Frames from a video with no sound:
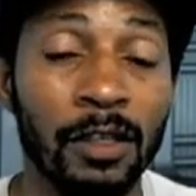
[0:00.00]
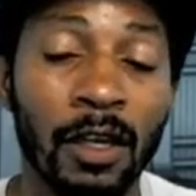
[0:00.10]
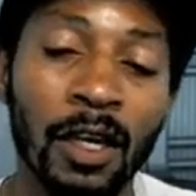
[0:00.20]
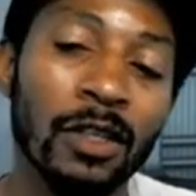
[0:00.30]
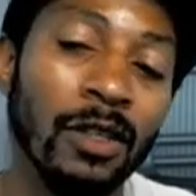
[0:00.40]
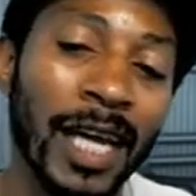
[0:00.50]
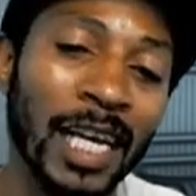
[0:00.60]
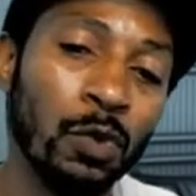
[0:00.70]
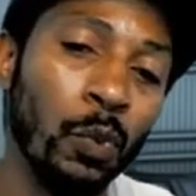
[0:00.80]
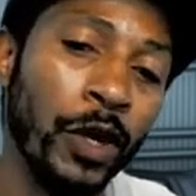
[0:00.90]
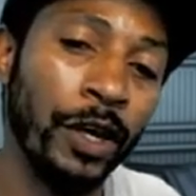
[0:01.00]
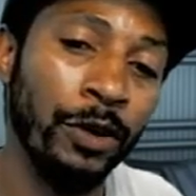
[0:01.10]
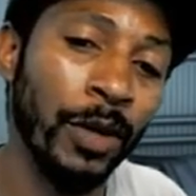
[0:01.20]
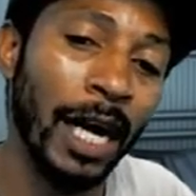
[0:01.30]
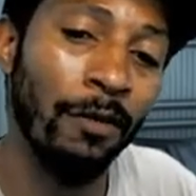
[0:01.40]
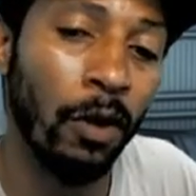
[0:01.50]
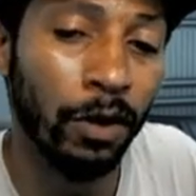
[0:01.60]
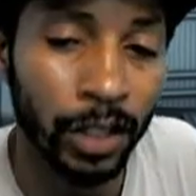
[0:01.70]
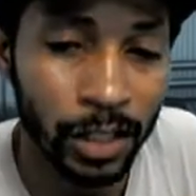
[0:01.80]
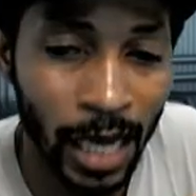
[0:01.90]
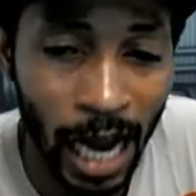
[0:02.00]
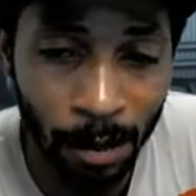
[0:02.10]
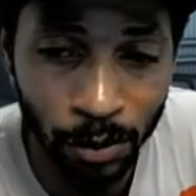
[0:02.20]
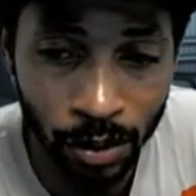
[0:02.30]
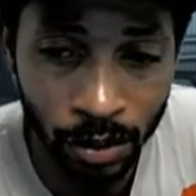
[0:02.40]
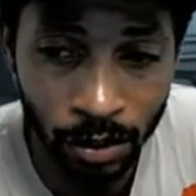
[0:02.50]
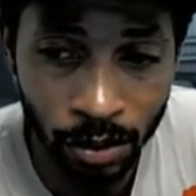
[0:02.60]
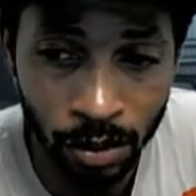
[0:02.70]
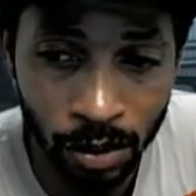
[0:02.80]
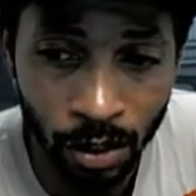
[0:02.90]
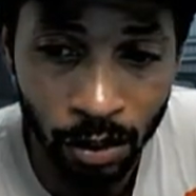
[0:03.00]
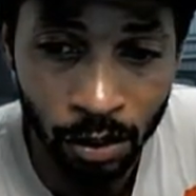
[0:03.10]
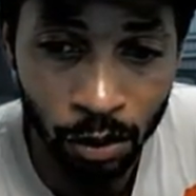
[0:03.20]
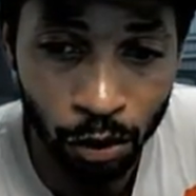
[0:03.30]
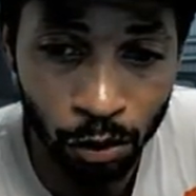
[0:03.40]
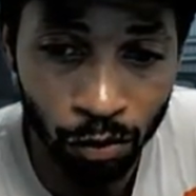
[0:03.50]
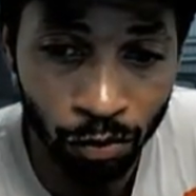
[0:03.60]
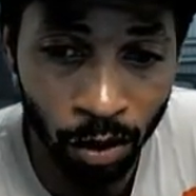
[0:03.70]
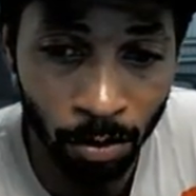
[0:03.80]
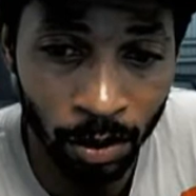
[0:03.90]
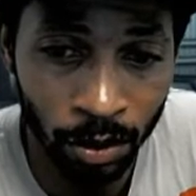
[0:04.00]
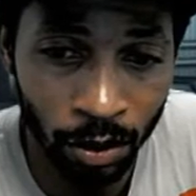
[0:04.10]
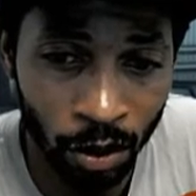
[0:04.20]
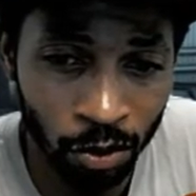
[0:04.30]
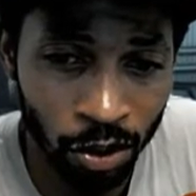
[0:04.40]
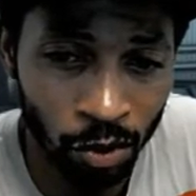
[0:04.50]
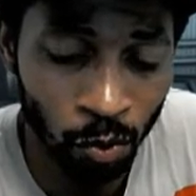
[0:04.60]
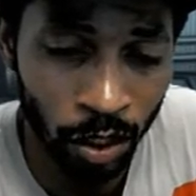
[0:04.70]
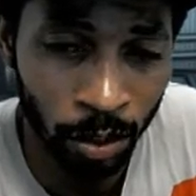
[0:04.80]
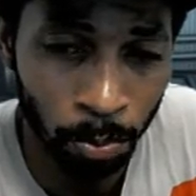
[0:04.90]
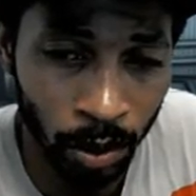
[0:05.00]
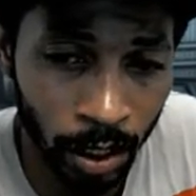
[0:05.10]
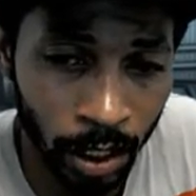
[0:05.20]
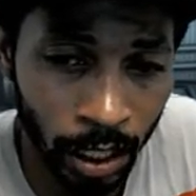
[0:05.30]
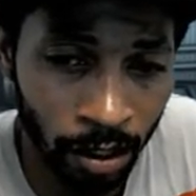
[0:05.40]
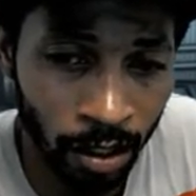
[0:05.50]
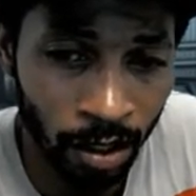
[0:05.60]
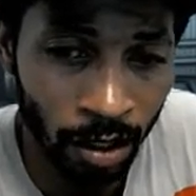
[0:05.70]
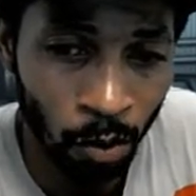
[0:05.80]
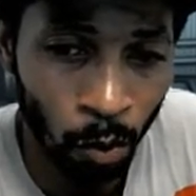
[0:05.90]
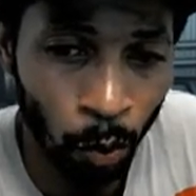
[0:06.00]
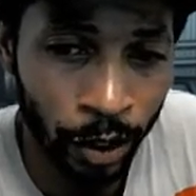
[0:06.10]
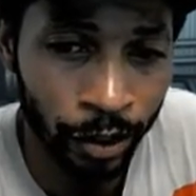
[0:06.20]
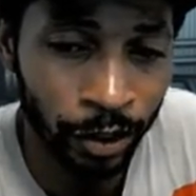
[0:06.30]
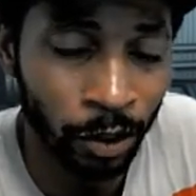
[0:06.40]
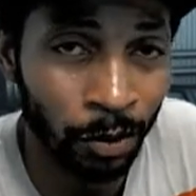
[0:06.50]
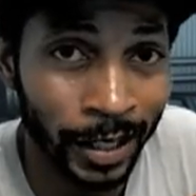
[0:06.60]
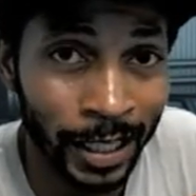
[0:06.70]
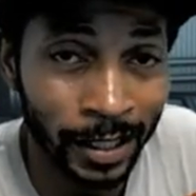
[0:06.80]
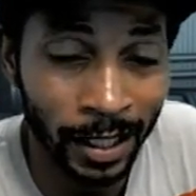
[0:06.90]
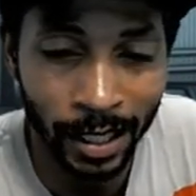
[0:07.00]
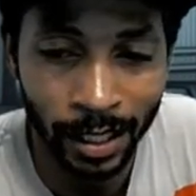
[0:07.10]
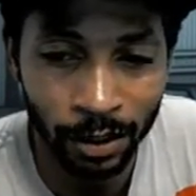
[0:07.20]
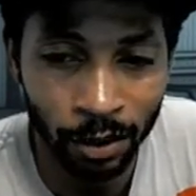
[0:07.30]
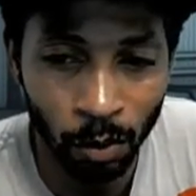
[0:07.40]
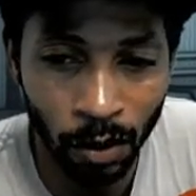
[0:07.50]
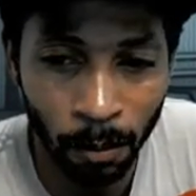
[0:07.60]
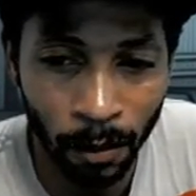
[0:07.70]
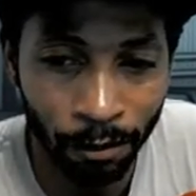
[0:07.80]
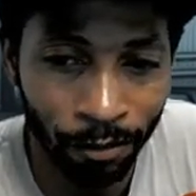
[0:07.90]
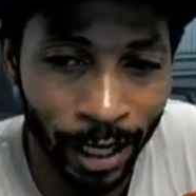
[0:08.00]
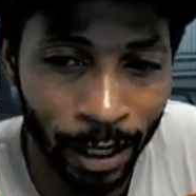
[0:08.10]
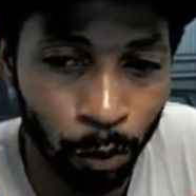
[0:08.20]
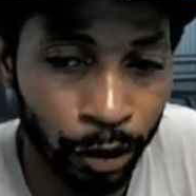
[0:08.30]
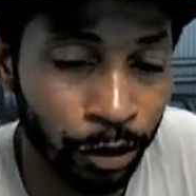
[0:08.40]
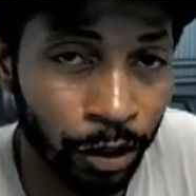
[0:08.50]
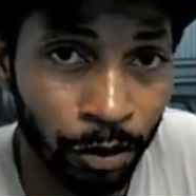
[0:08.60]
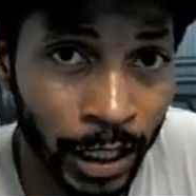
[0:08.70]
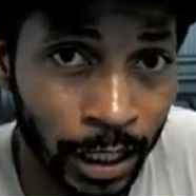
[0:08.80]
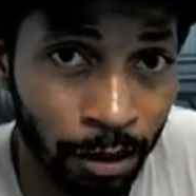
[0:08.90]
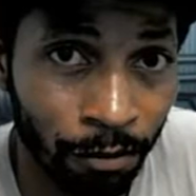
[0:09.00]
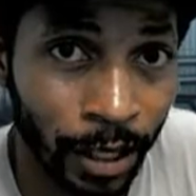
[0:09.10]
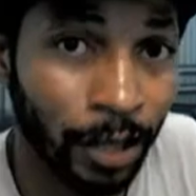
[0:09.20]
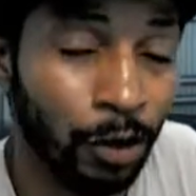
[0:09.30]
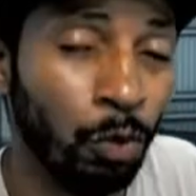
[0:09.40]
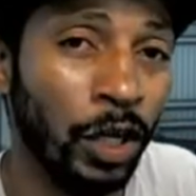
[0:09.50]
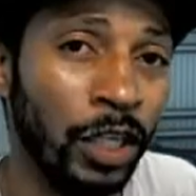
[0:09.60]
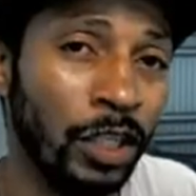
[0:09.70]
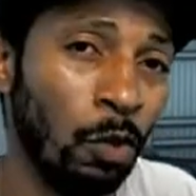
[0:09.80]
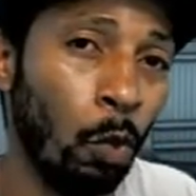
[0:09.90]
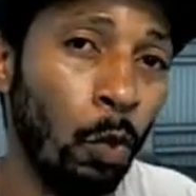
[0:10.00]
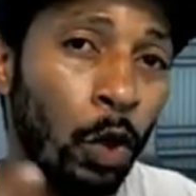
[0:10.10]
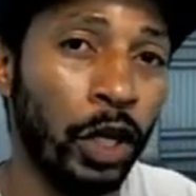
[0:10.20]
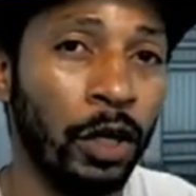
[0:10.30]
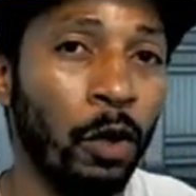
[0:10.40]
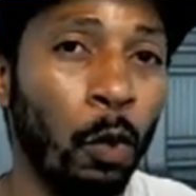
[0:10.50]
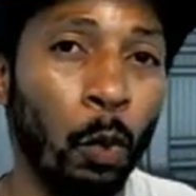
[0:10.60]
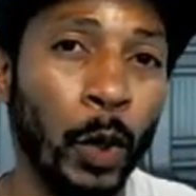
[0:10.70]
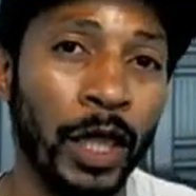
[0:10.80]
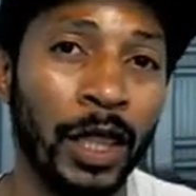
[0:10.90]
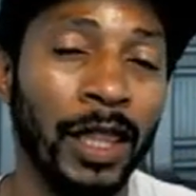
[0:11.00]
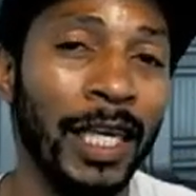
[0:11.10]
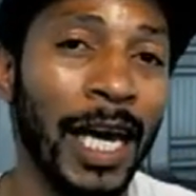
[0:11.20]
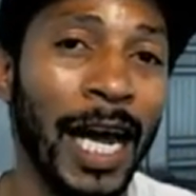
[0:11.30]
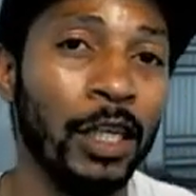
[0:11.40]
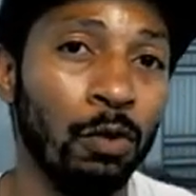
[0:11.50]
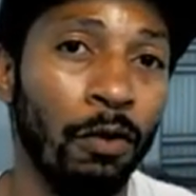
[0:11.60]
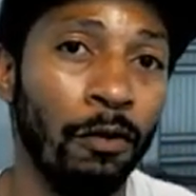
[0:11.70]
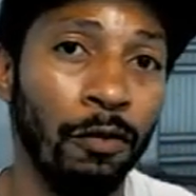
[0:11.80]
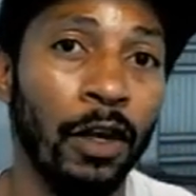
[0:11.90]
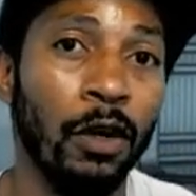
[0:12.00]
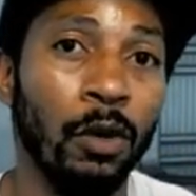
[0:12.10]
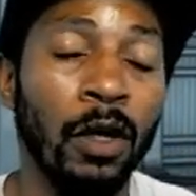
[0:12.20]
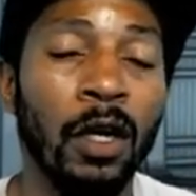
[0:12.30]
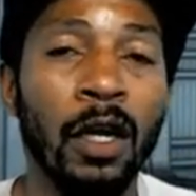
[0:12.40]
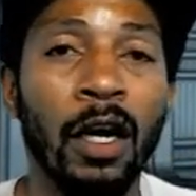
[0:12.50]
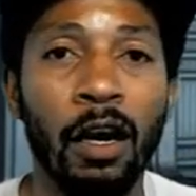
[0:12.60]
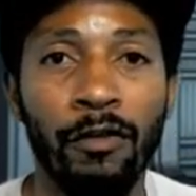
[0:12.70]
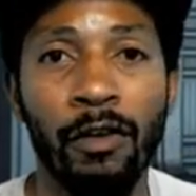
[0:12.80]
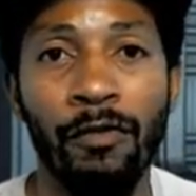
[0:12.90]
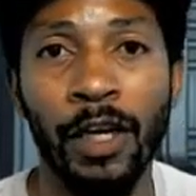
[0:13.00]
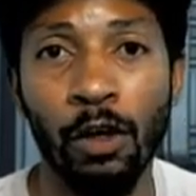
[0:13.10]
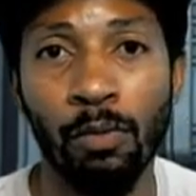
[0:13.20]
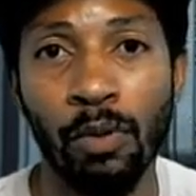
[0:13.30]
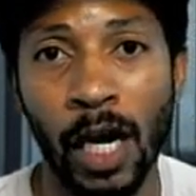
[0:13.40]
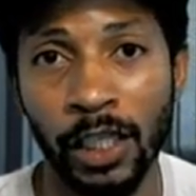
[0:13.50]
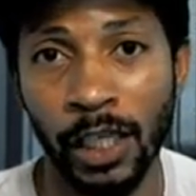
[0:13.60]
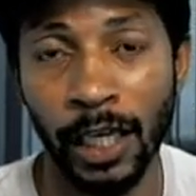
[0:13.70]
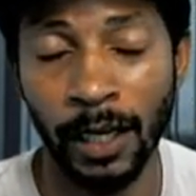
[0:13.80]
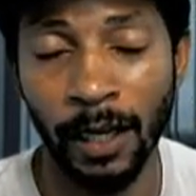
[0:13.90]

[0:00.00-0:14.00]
So that's where you have all these options to choose from. You don't just want to put a cut where you don't need the cut. You don't want to put a fade where you don't need the fade. You want it to work with the actual flow of your video project.